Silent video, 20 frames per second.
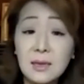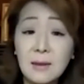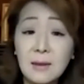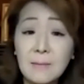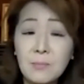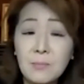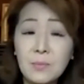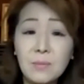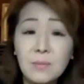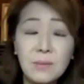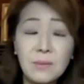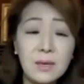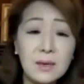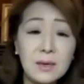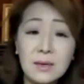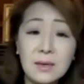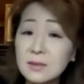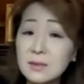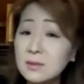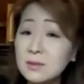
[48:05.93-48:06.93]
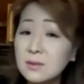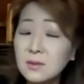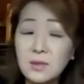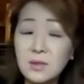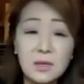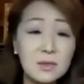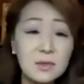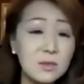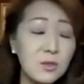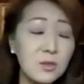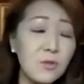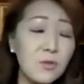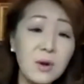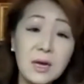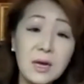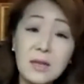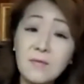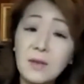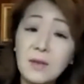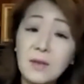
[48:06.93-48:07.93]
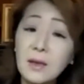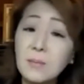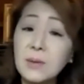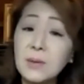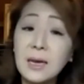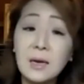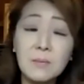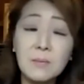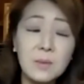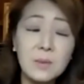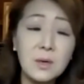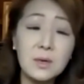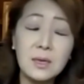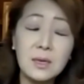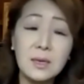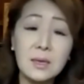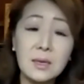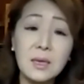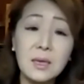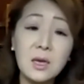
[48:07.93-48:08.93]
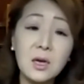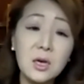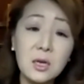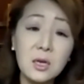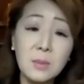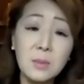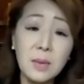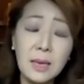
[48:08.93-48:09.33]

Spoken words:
because there's a thriving black market economy.